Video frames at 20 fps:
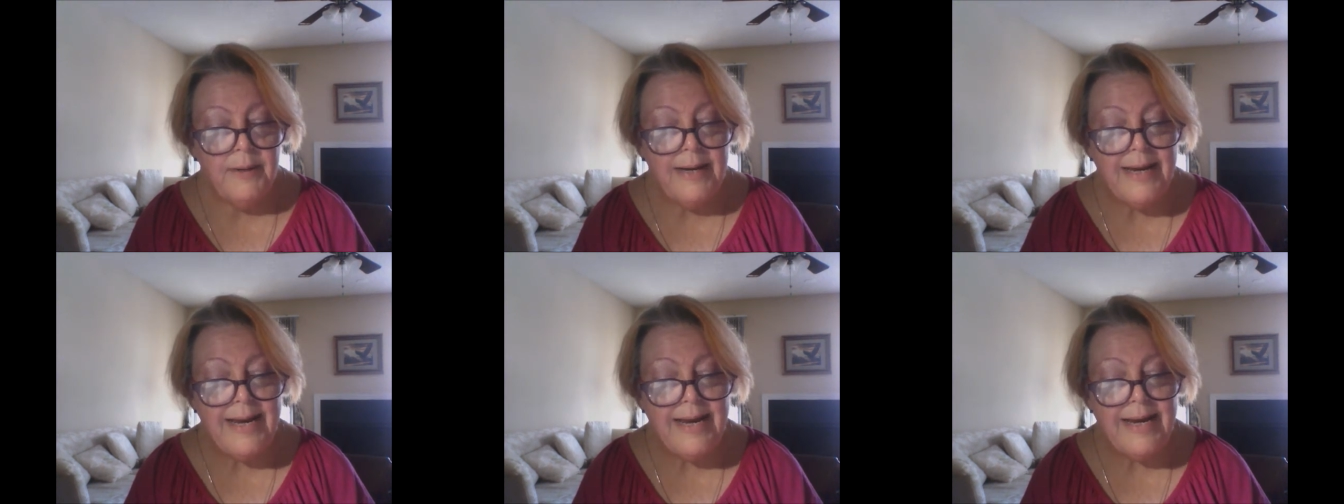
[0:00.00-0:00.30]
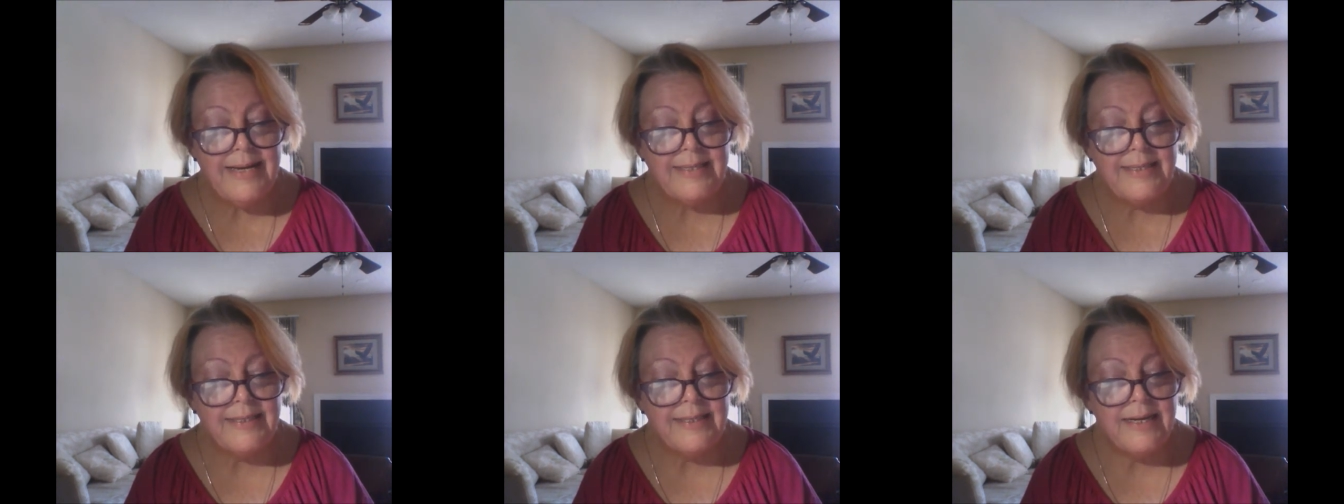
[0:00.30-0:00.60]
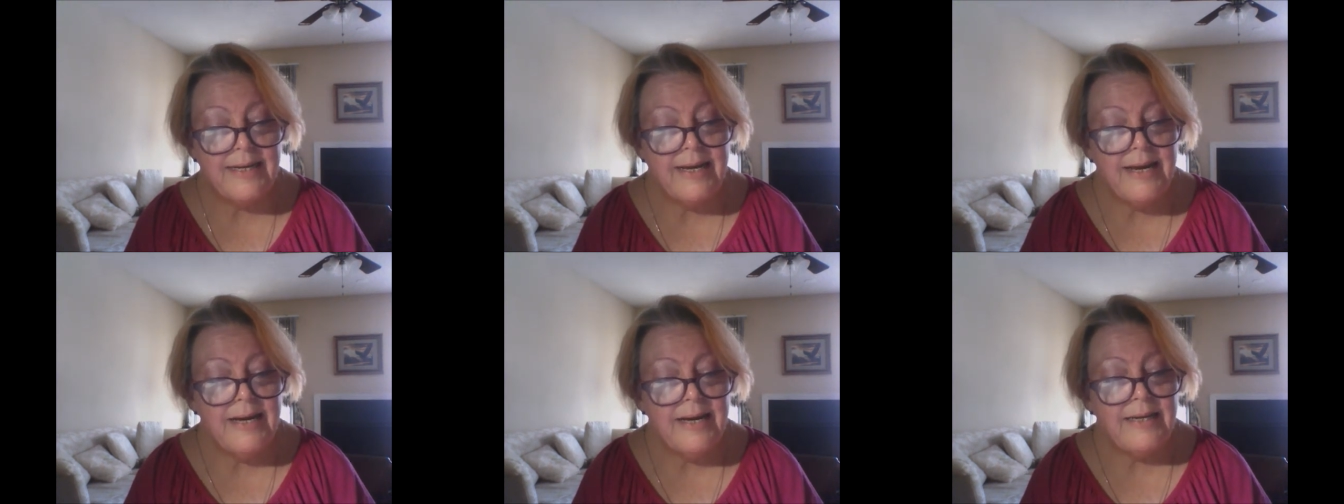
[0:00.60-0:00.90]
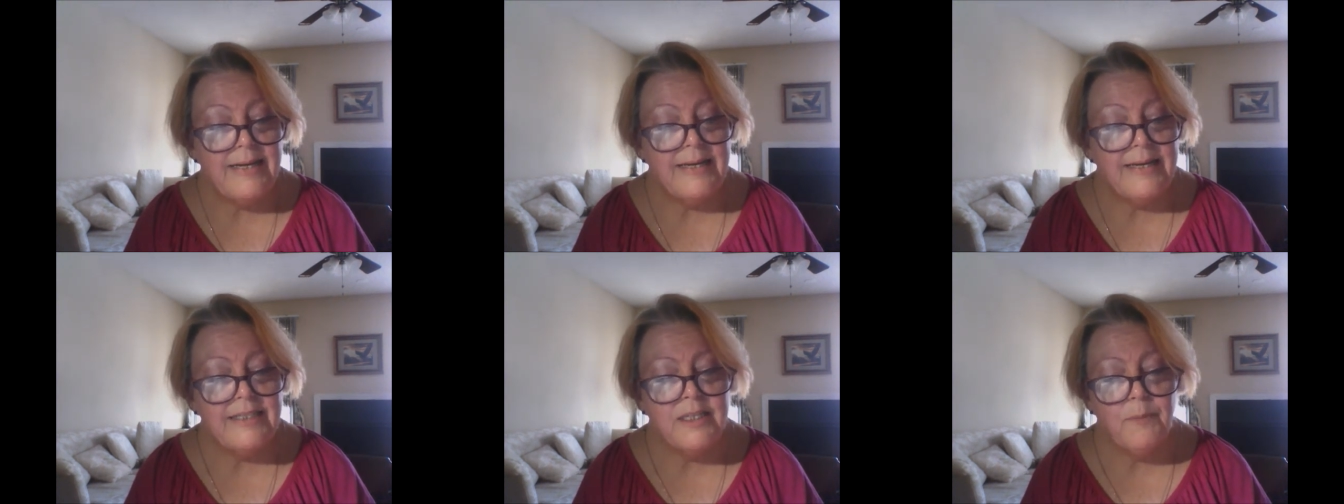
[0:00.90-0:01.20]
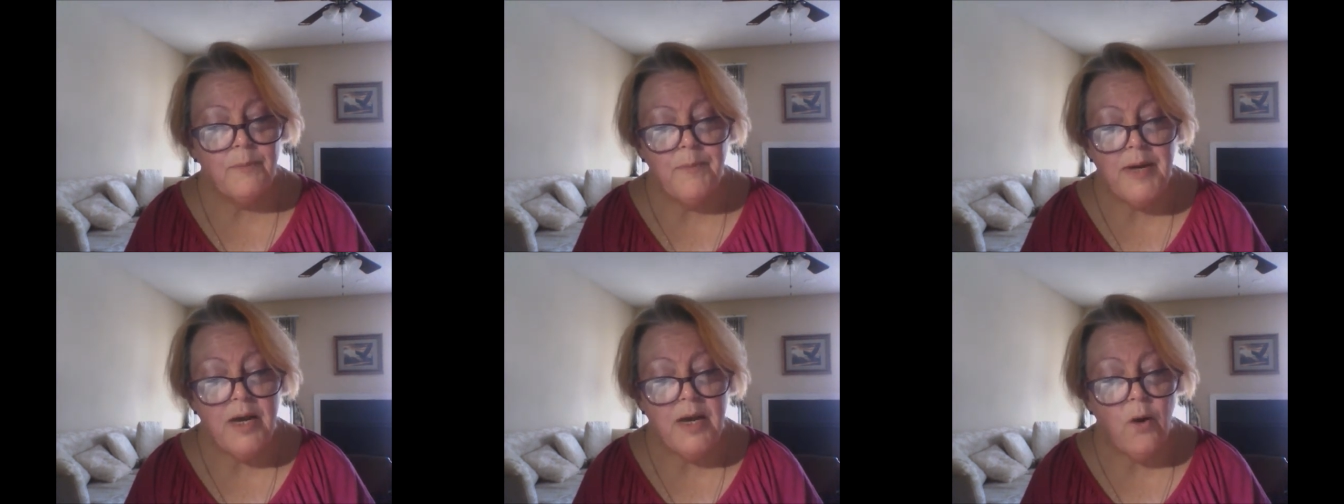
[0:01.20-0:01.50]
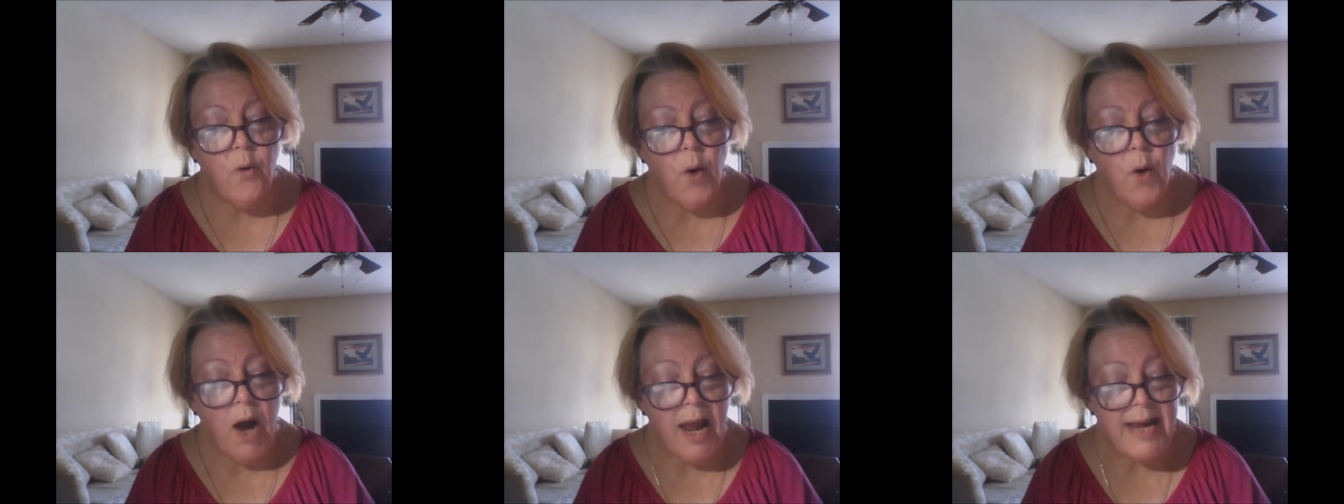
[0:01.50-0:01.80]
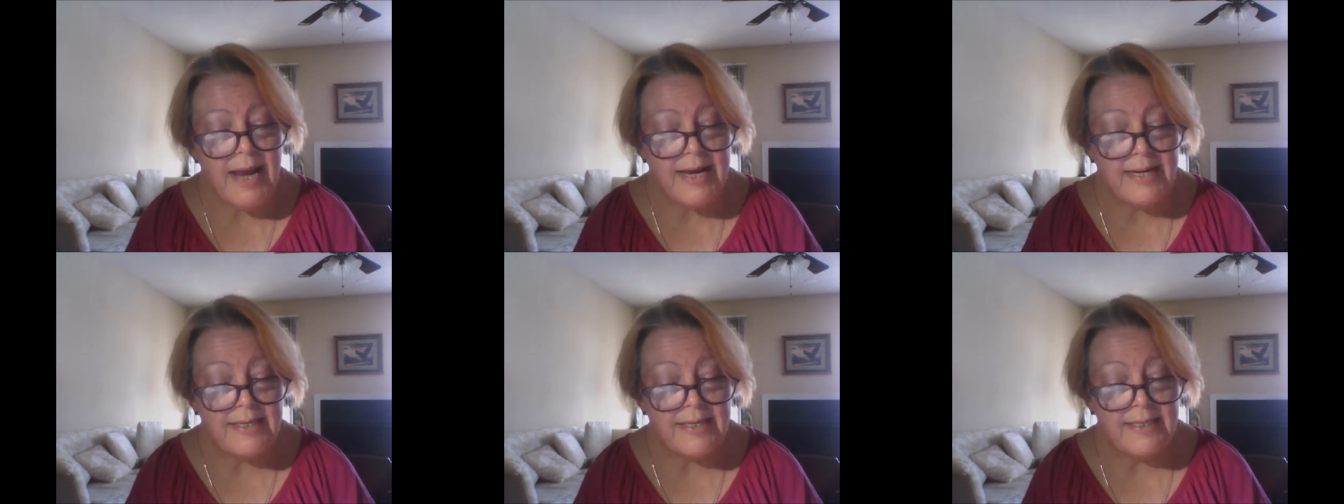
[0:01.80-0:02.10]
Please, let's be
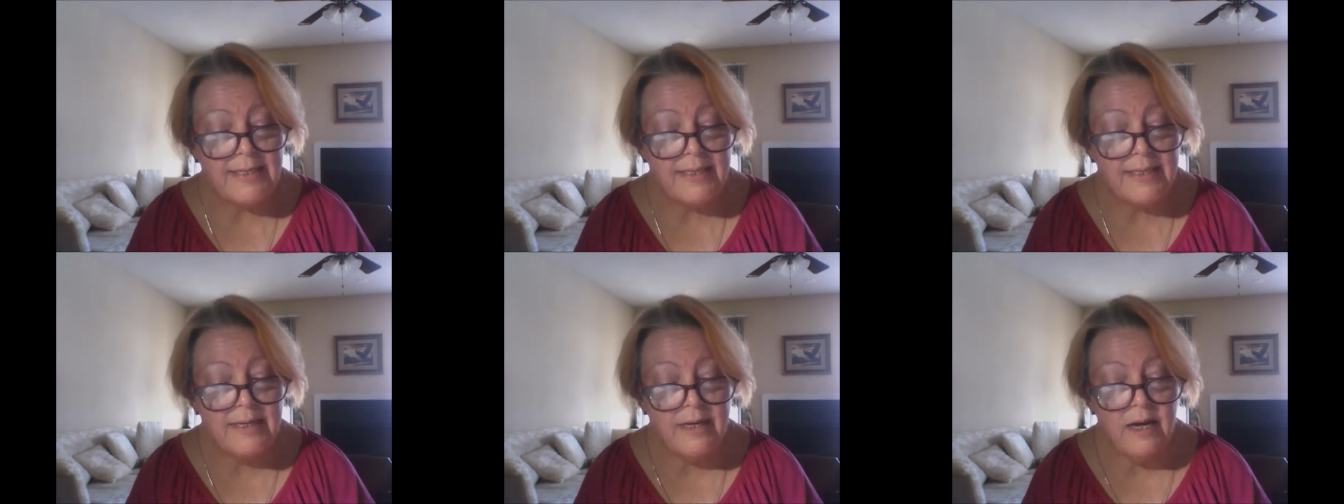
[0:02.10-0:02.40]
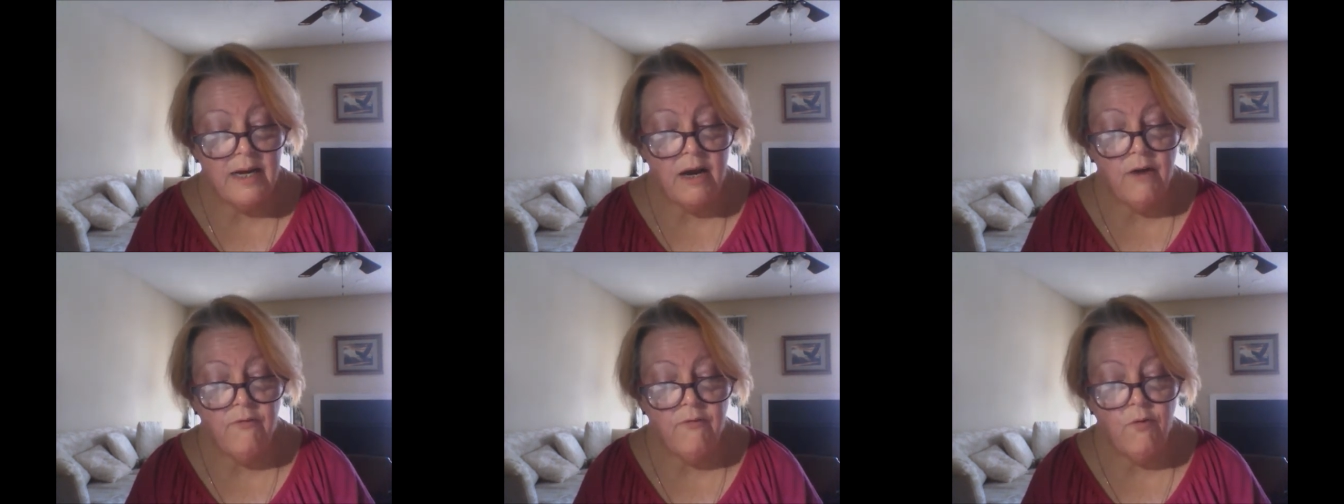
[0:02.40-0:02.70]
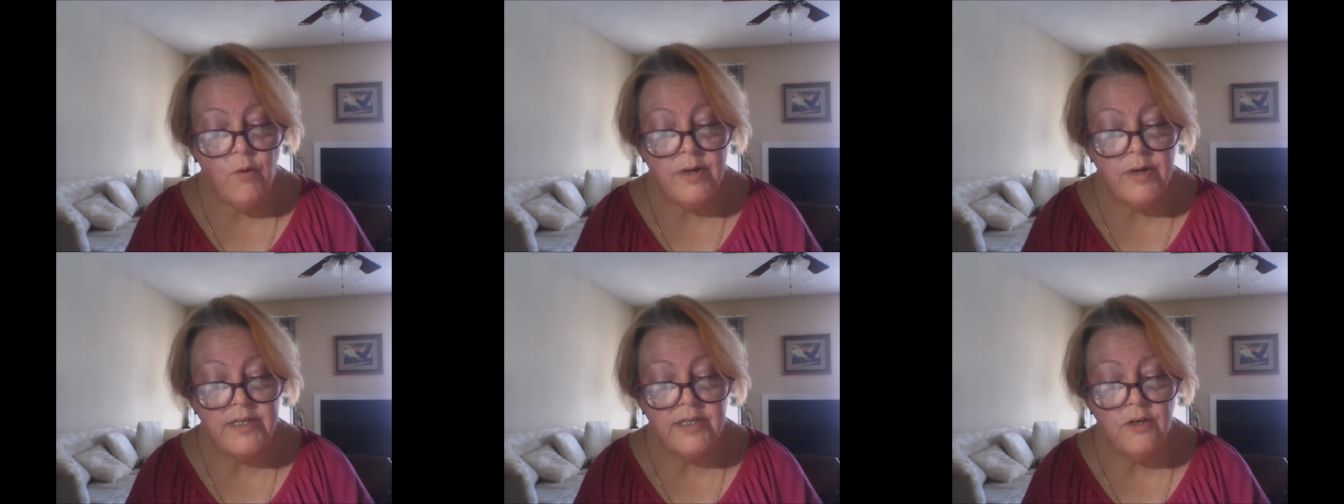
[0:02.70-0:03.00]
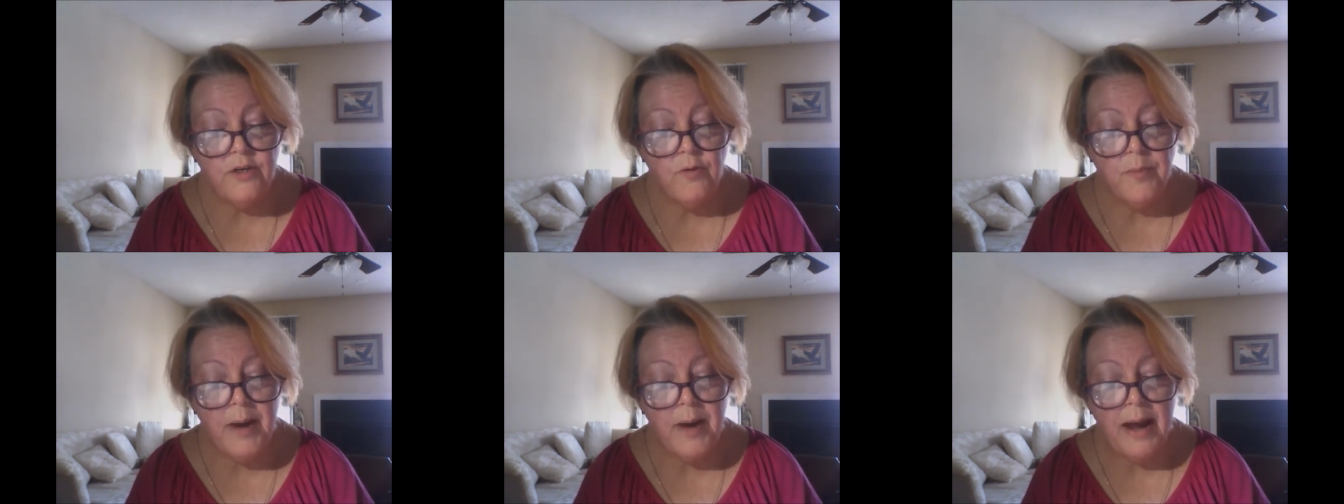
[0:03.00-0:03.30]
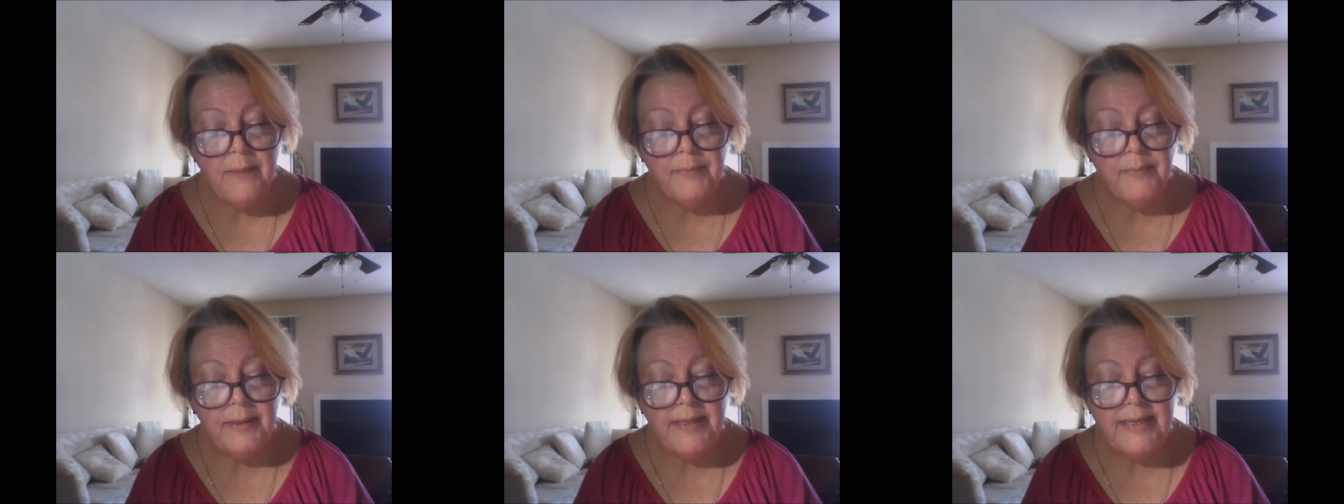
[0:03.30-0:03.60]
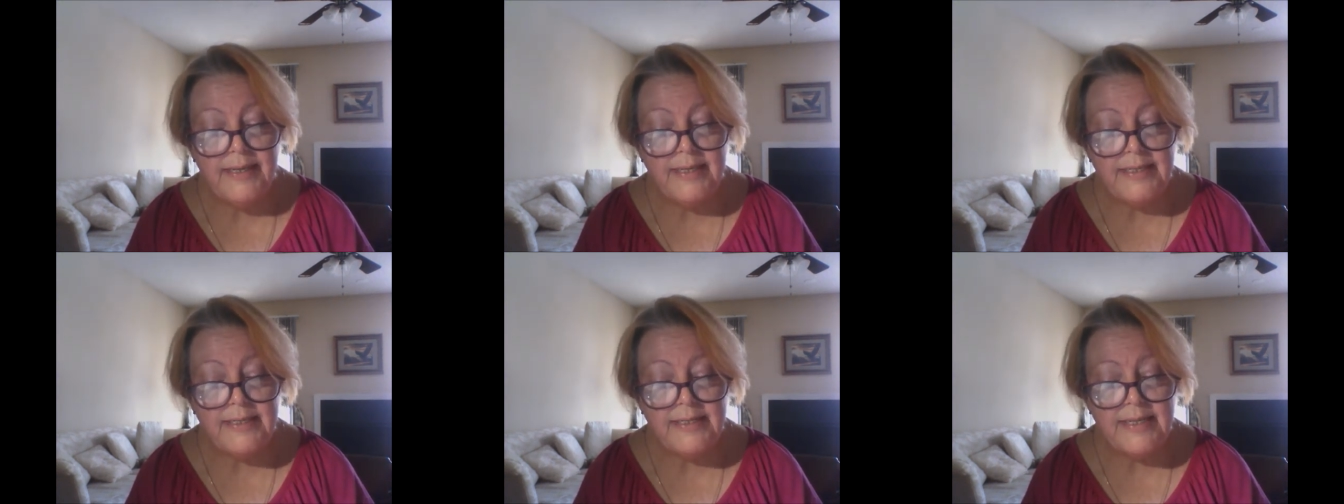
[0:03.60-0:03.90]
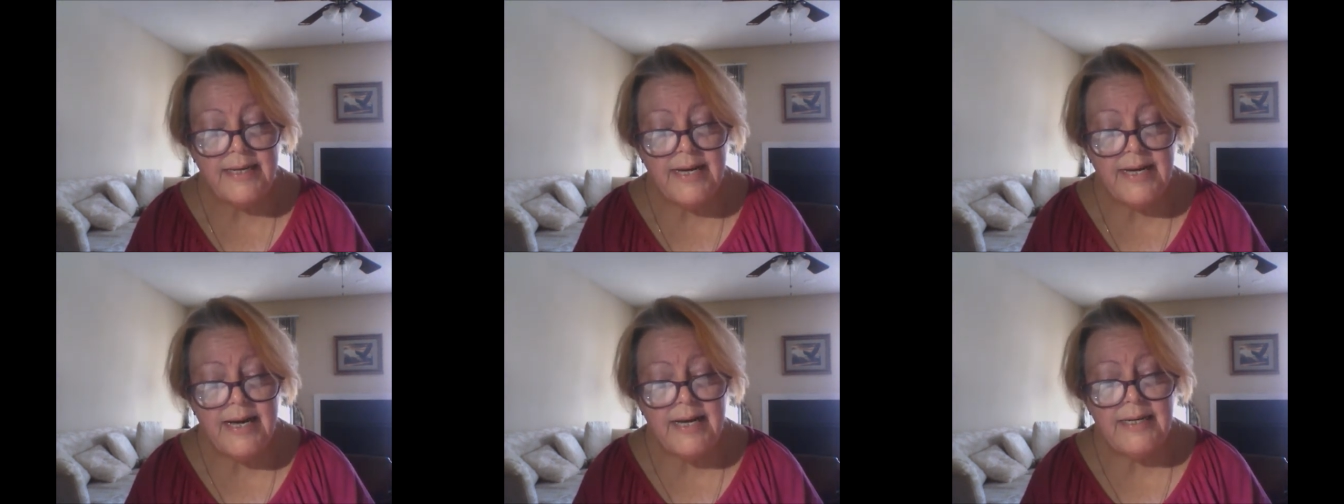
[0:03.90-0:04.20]
quiet, a voice nearby pleaded.